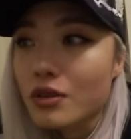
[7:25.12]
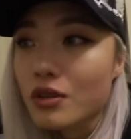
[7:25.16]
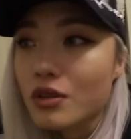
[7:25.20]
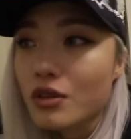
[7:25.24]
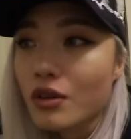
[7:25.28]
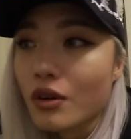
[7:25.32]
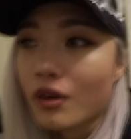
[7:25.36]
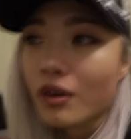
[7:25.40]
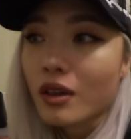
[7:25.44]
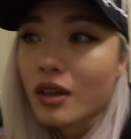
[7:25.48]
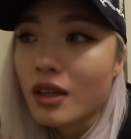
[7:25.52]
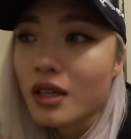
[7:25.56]
the
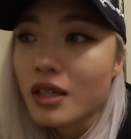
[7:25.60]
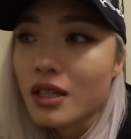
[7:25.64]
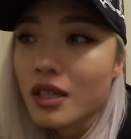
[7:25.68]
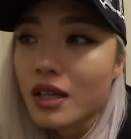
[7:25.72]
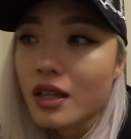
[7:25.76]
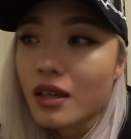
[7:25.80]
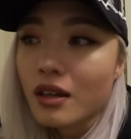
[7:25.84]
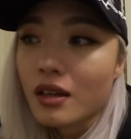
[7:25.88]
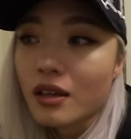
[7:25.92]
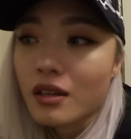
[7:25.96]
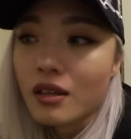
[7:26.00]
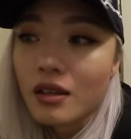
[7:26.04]
toilet
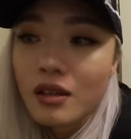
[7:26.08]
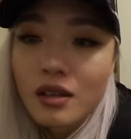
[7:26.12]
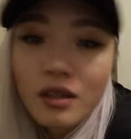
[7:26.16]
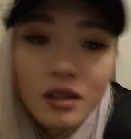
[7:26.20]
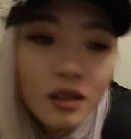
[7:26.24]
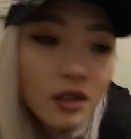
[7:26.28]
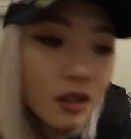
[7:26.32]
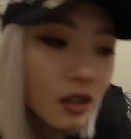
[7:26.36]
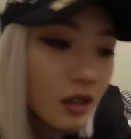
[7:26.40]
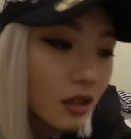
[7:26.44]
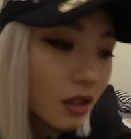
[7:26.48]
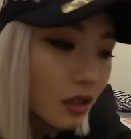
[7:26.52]
and then
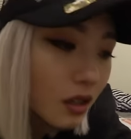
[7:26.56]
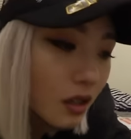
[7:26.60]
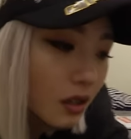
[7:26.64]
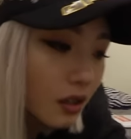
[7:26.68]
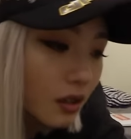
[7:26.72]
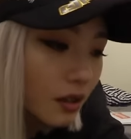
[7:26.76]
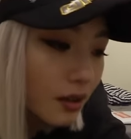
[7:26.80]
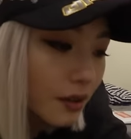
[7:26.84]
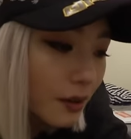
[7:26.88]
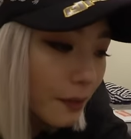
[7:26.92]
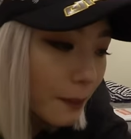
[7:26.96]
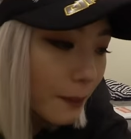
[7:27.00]

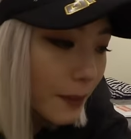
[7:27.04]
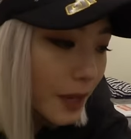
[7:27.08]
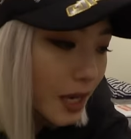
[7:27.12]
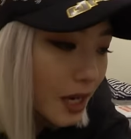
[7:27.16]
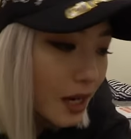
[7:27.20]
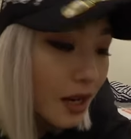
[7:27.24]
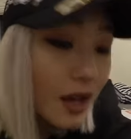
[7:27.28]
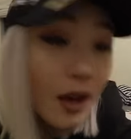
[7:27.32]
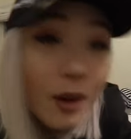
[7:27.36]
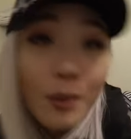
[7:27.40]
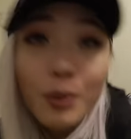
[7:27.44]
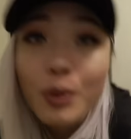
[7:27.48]

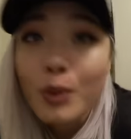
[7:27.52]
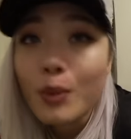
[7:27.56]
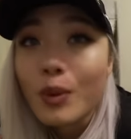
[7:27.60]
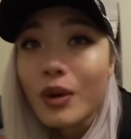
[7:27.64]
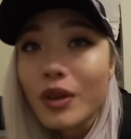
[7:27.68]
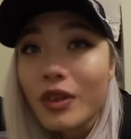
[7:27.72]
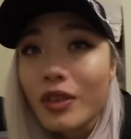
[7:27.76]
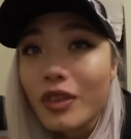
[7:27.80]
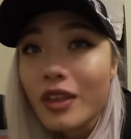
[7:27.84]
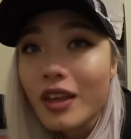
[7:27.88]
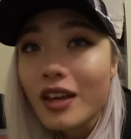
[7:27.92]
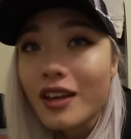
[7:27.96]
meet up
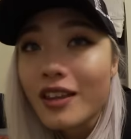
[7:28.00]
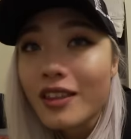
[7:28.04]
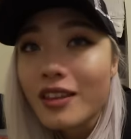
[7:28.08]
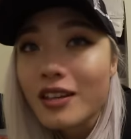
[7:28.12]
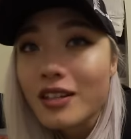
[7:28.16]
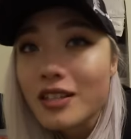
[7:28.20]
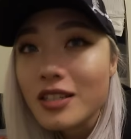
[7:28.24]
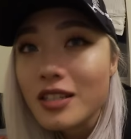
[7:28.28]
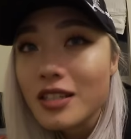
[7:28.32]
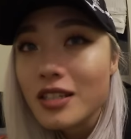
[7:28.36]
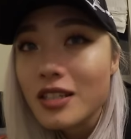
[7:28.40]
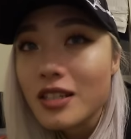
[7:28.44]
with the
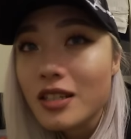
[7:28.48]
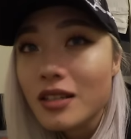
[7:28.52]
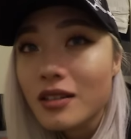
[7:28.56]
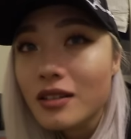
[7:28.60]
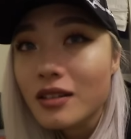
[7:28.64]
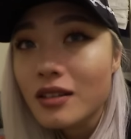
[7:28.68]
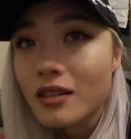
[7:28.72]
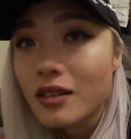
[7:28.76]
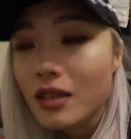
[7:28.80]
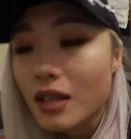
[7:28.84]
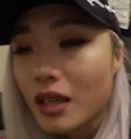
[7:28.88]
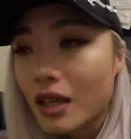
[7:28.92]
others
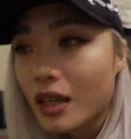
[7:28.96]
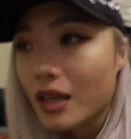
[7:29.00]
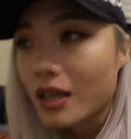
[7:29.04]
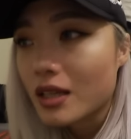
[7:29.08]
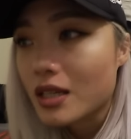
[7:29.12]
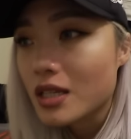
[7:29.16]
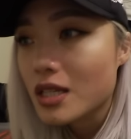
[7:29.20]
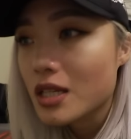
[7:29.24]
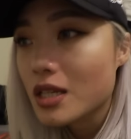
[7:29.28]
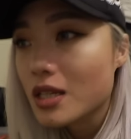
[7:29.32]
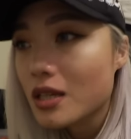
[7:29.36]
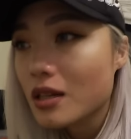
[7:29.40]

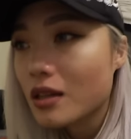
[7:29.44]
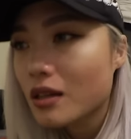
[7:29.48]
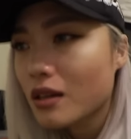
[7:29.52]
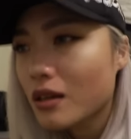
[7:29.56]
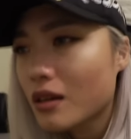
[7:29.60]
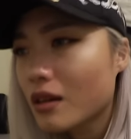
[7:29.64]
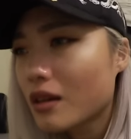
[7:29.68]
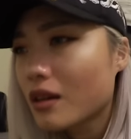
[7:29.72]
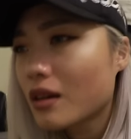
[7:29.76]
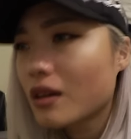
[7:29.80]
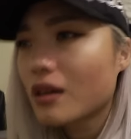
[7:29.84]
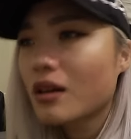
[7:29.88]
at,
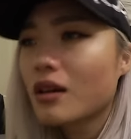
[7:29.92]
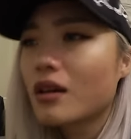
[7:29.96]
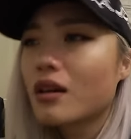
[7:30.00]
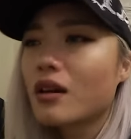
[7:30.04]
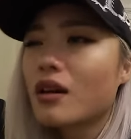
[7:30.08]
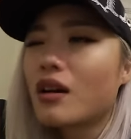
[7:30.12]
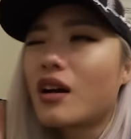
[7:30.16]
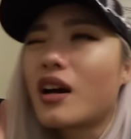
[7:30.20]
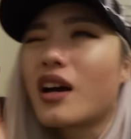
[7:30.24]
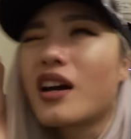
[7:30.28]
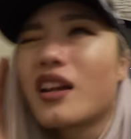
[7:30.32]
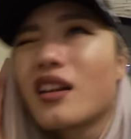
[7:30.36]

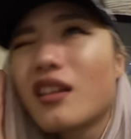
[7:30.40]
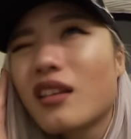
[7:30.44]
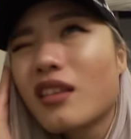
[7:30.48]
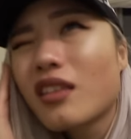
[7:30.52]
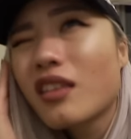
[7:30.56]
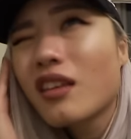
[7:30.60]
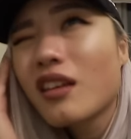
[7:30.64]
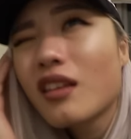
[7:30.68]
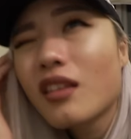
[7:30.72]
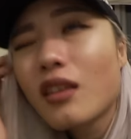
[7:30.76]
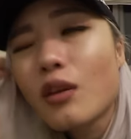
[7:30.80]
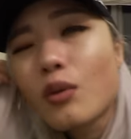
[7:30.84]
I
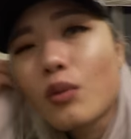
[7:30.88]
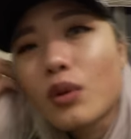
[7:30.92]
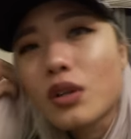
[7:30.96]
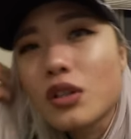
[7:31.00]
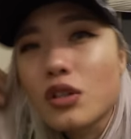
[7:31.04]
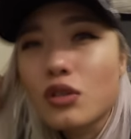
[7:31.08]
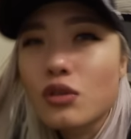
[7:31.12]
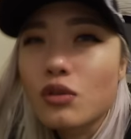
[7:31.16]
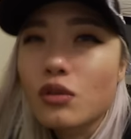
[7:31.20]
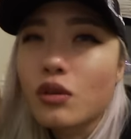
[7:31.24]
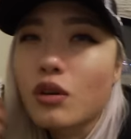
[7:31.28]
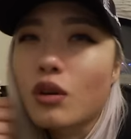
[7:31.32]
think they
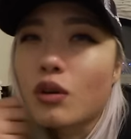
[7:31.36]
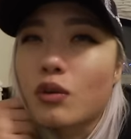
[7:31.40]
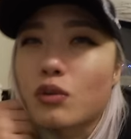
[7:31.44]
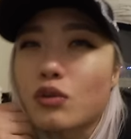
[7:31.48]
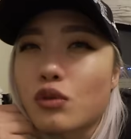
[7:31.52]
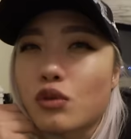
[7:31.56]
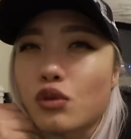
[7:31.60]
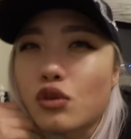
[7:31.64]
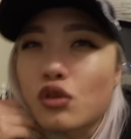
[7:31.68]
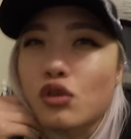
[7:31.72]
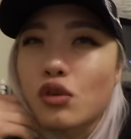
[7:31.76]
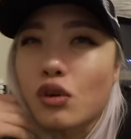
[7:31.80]
wanted to go
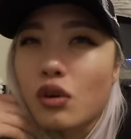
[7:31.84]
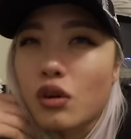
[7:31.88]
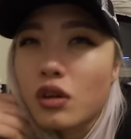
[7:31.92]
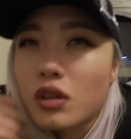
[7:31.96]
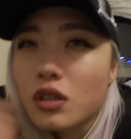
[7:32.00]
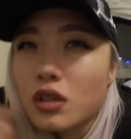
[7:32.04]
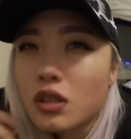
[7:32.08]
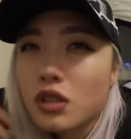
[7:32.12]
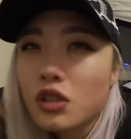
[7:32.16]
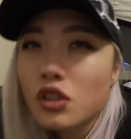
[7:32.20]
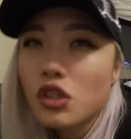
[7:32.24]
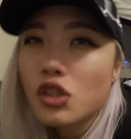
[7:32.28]
to
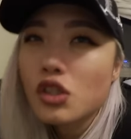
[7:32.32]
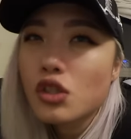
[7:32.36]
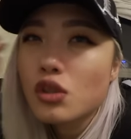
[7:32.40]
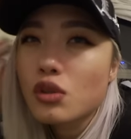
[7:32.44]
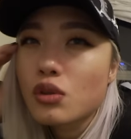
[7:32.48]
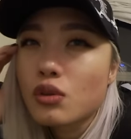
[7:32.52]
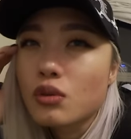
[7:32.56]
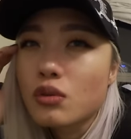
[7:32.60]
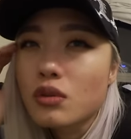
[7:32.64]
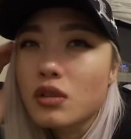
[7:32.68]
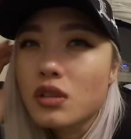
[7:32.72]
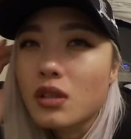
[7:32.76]
Shoreditch
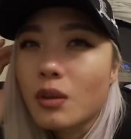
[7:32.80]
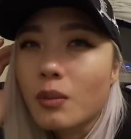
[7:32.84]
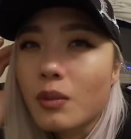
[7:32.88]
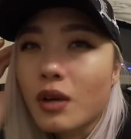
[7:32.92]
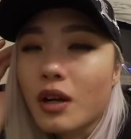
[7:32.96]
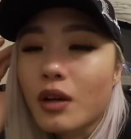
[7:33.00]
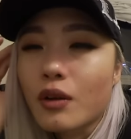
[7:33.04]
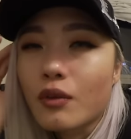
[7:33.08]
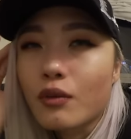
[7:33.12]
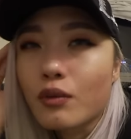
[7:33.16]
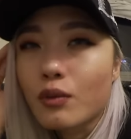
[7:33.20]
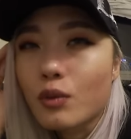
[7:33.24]
to some
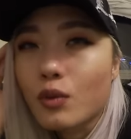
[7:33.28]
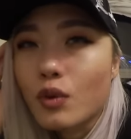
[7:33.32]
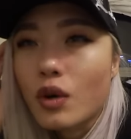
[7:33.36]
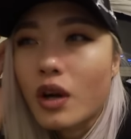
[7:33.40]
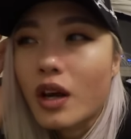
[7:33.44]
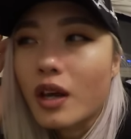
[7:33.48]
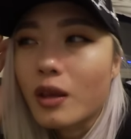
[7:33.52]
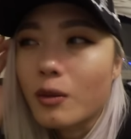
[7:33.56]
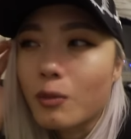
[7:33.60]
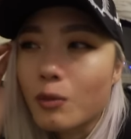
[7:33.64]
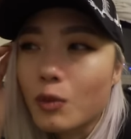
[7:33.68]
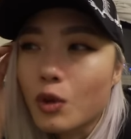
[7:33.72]
kind of
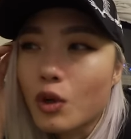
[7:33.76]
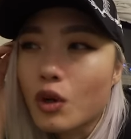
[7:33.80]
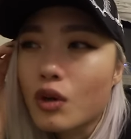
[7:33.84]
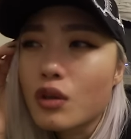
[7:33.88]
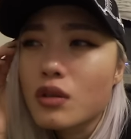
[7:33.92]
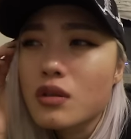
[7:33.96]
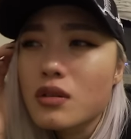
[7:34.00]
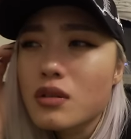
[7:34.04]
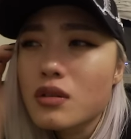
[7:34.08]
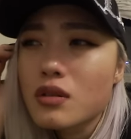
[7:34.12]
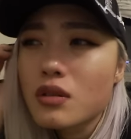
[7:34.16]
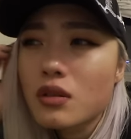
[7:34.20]
grime
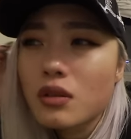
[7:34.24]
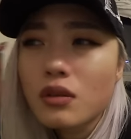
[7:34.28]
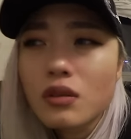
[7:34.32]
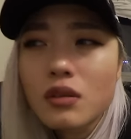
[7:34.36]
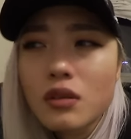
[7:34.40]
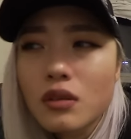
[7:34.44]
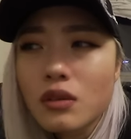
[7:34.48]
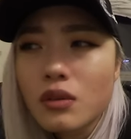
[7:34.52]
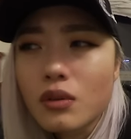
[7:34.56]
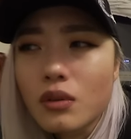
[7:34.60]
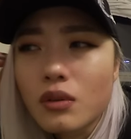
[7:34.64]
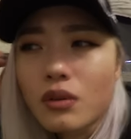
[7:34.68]

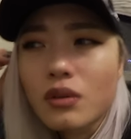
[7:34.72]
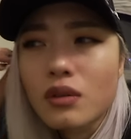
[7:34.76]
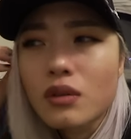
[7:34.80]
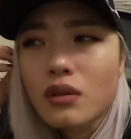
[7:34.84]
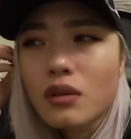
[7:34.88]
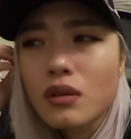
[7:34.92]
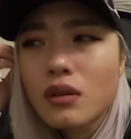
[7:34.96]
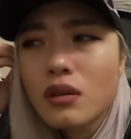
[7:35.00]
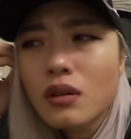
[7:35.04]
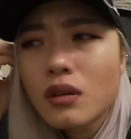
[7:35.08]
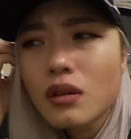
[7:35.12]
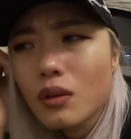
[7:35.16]
concert,
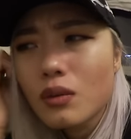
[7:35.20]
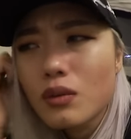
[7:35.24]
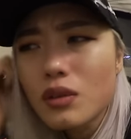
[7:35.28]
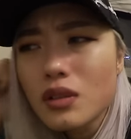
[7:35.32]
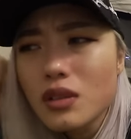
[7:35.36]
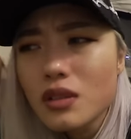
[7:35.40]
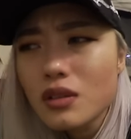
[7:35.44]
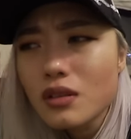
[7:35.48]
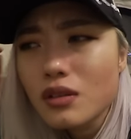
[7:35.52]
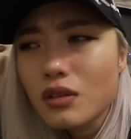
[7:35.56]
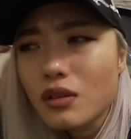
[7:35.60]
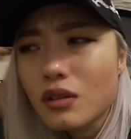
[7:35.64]
or
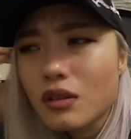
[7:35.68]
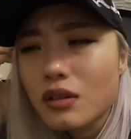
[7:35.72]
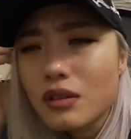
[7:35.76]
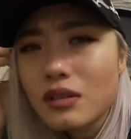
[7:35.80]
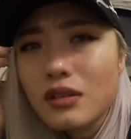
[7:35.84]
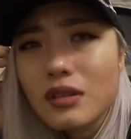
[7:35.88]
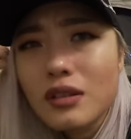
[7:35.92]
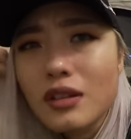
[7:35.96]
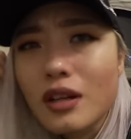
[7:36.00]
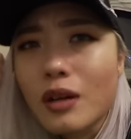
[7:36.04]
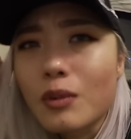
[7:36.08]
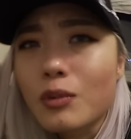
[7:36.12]
was it a
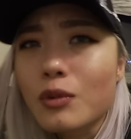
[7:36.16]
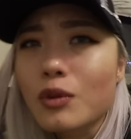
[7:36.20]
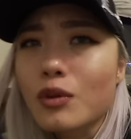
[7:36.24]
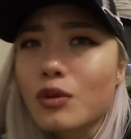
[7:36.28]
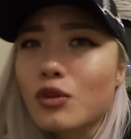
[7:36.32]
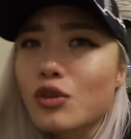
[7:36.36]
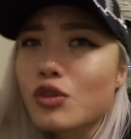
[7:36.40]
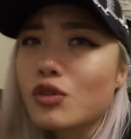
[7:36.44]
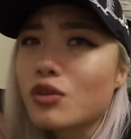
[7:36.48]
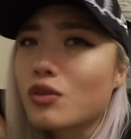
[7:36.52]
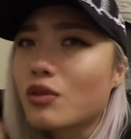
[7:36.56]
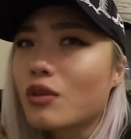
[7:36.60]
concert? I'm
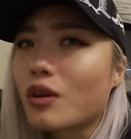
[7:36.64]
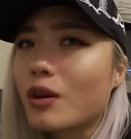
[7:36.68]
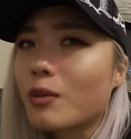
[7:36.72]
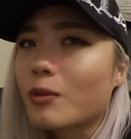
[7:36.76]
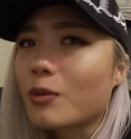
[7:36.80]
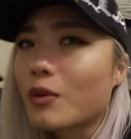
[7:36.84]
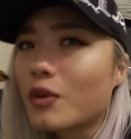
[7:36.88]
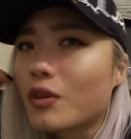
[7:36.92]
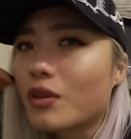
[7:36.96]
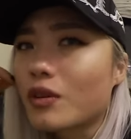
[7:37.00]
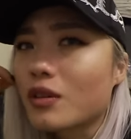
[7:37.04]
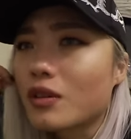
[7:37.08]
not sure.
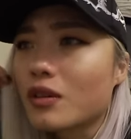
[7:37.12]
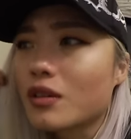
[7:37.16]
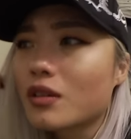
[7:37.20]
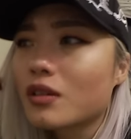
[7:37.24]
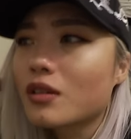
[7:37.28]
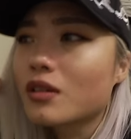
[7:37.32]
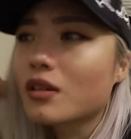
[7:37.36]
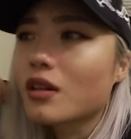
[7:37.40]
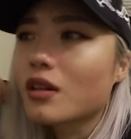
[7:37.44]
I'm gonna